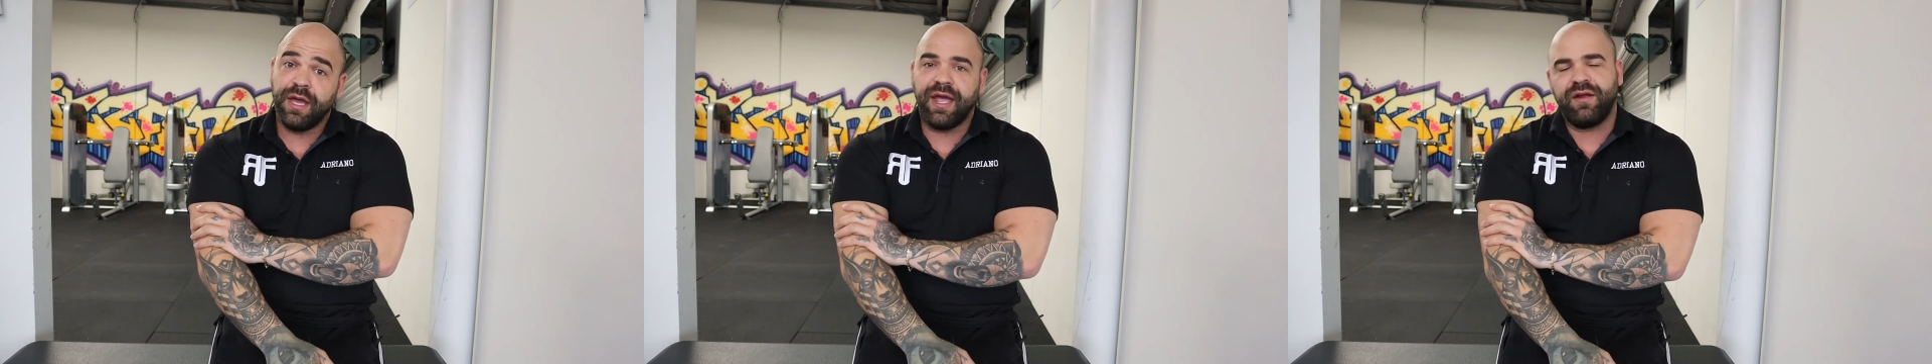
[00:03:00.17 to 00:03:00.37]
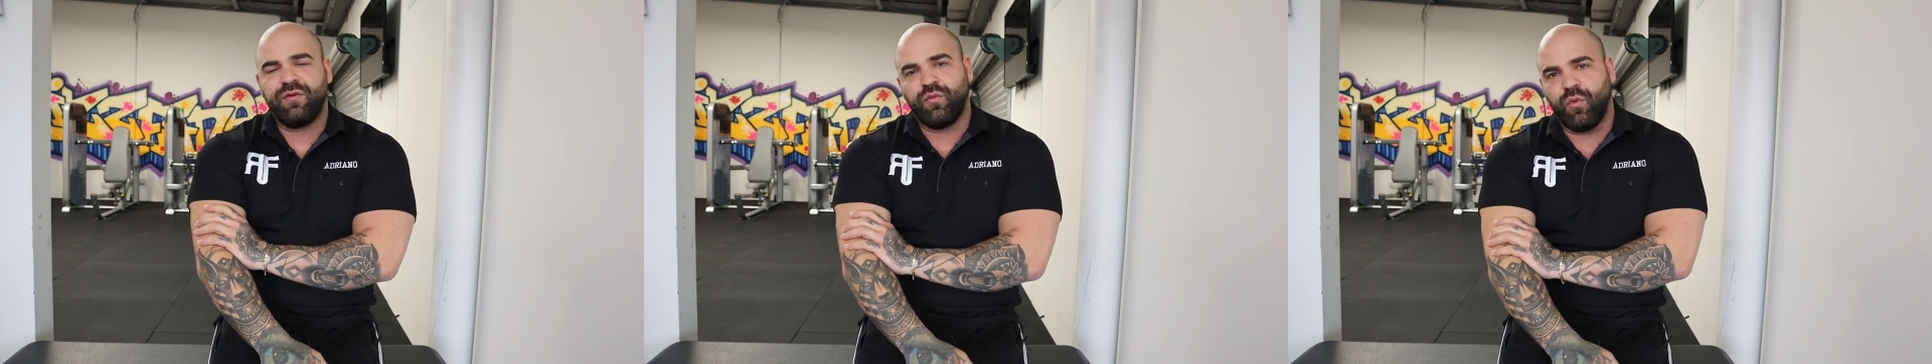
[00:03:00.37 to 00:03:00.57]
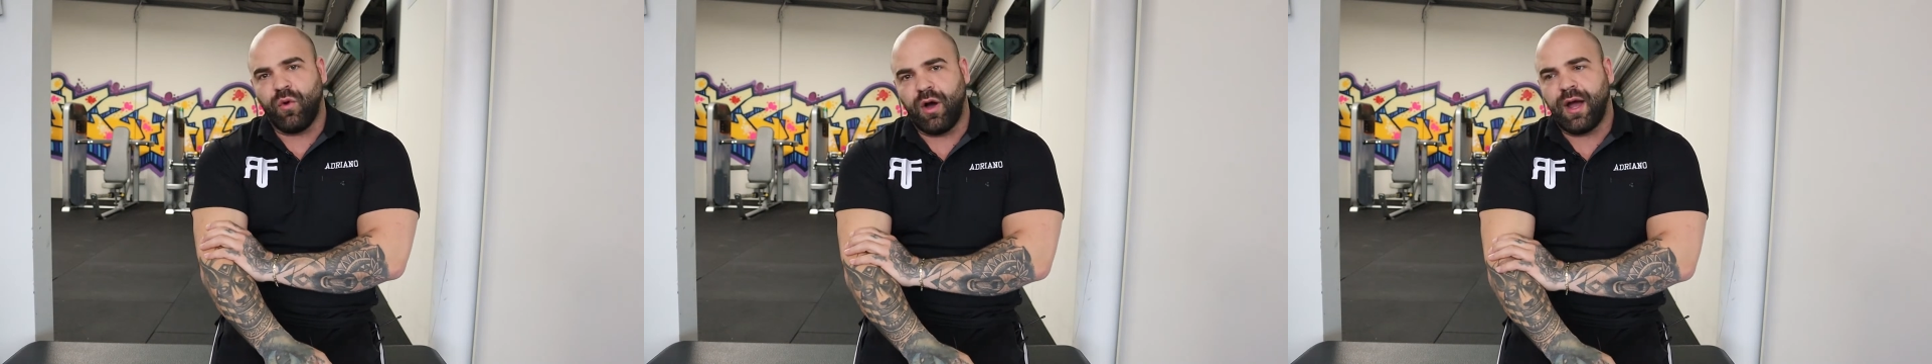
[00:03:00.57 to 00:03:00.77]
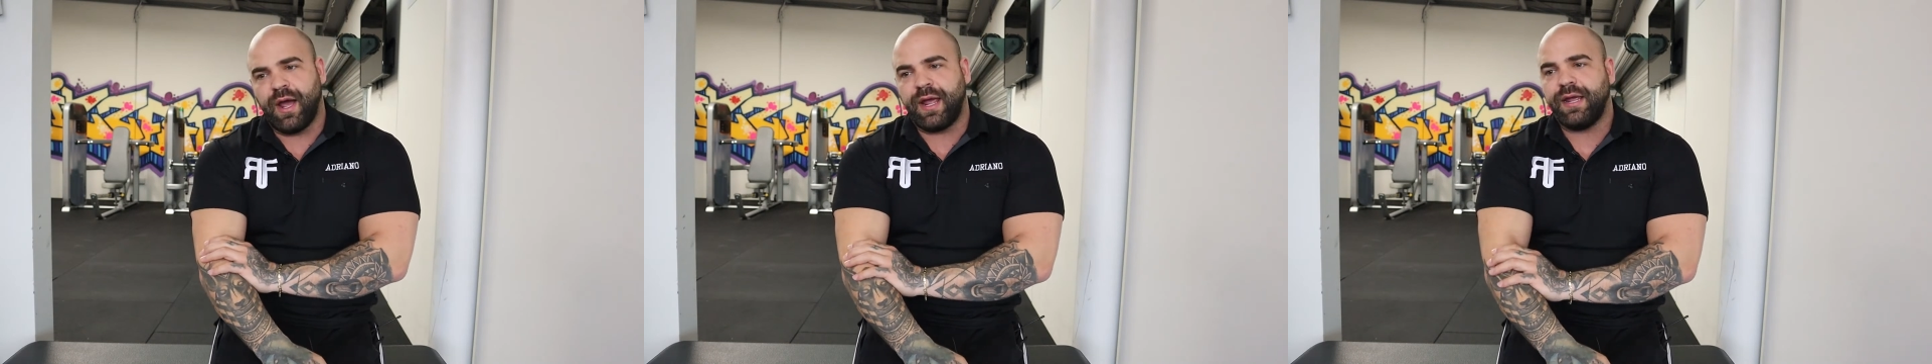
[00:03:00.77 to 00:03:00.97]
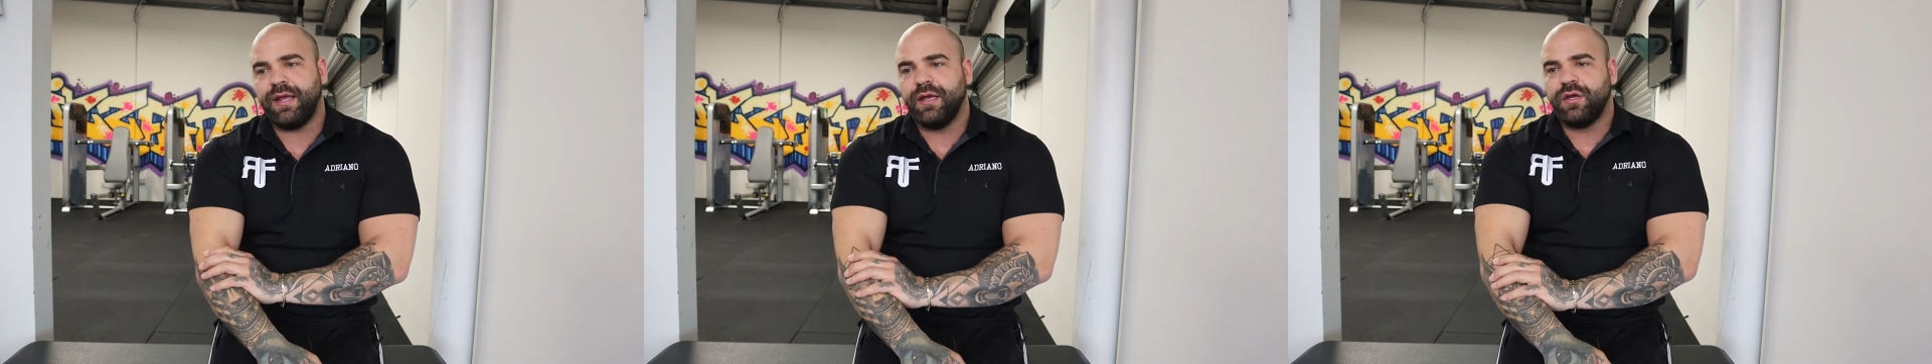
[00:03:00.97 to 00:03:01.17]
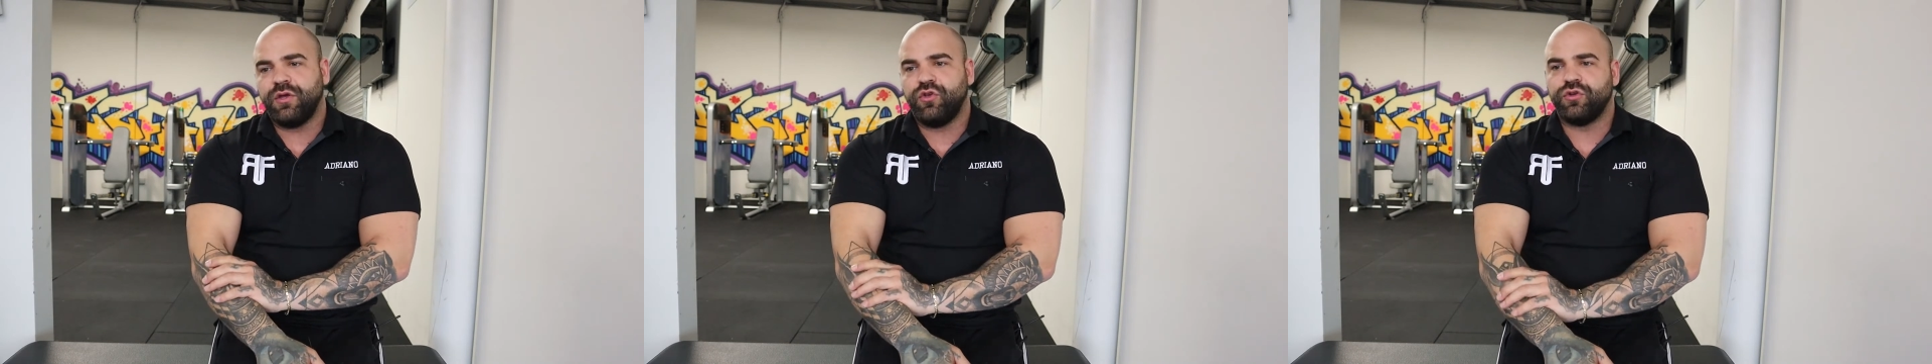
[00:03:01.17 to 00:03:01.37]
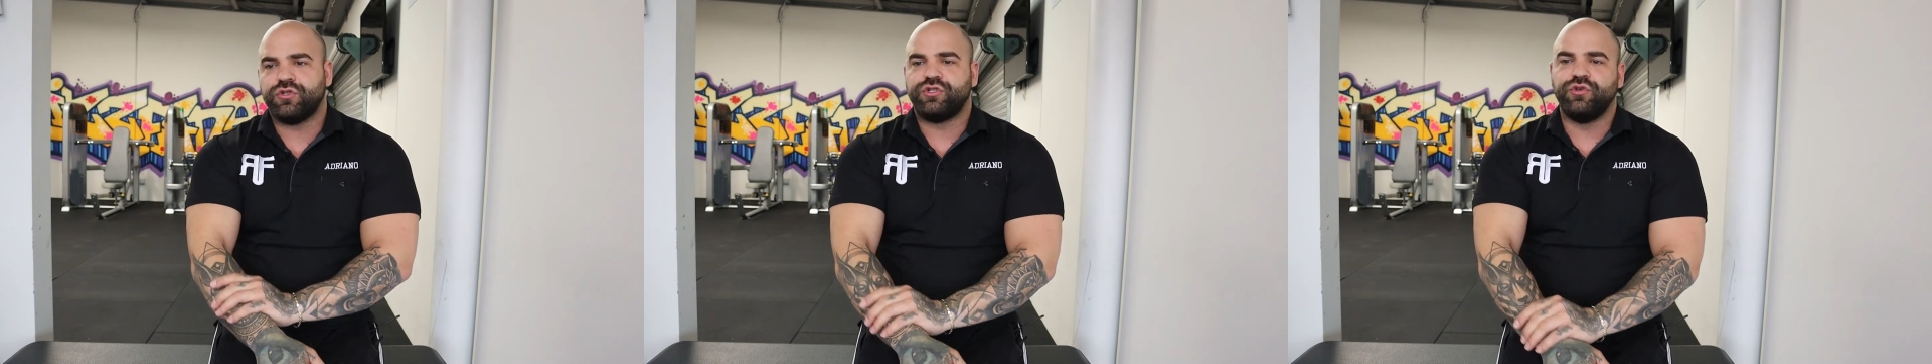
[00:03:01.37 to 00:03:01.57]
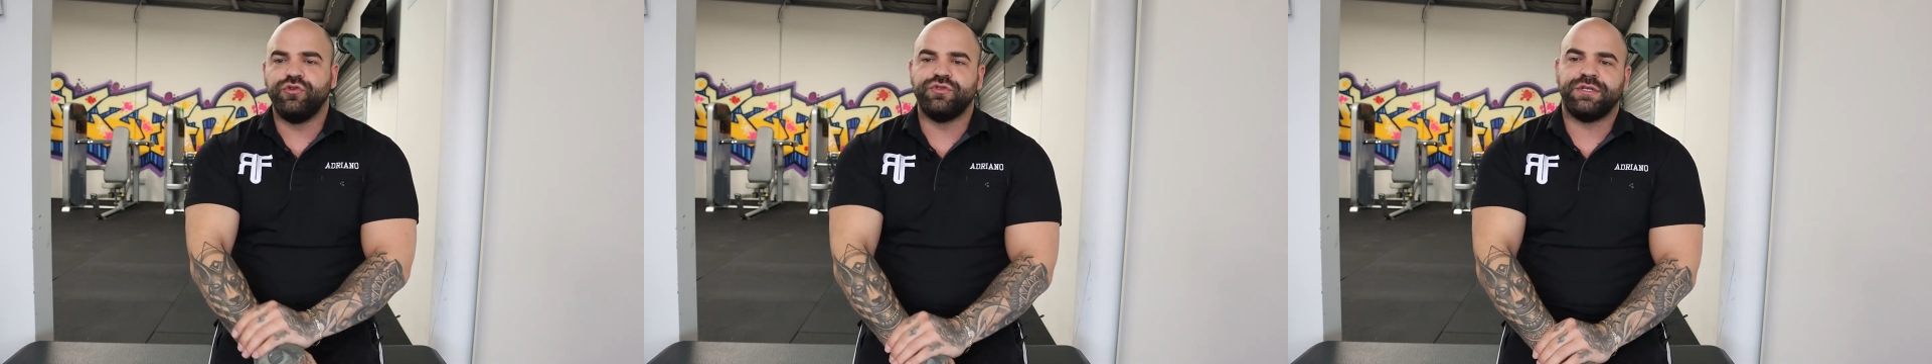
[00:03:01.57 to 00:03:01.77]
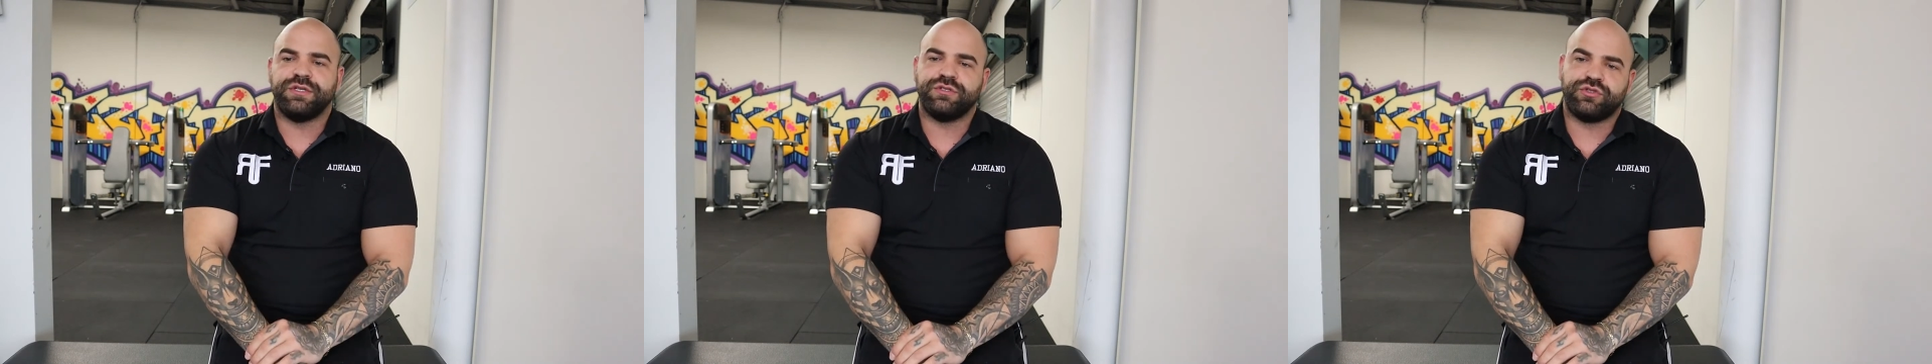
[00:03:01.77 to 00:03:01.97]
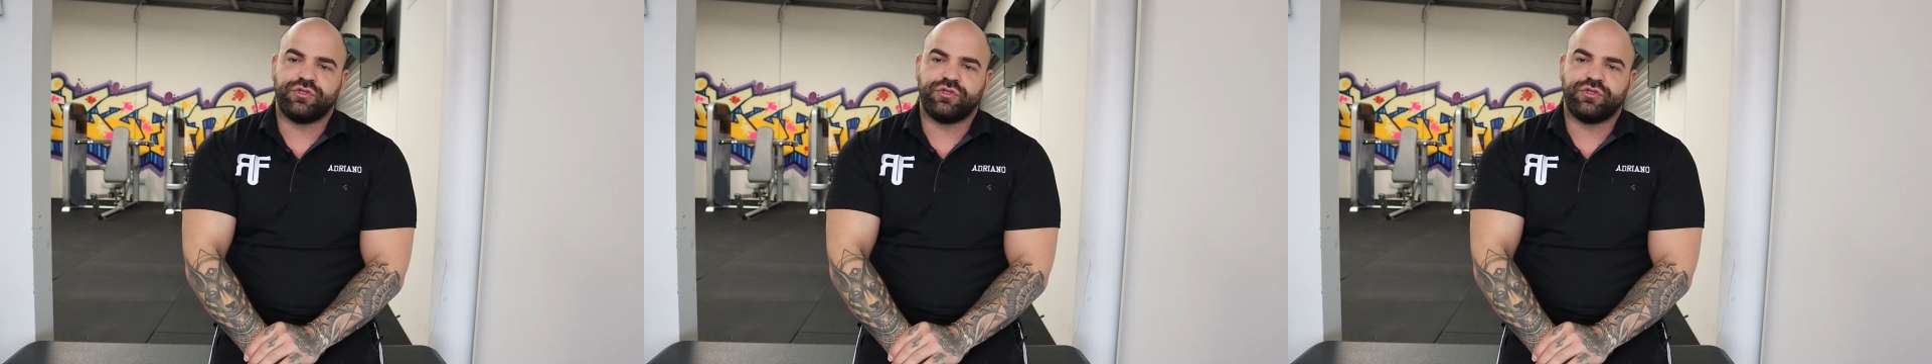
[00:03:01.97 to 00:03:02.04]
and why you're choosing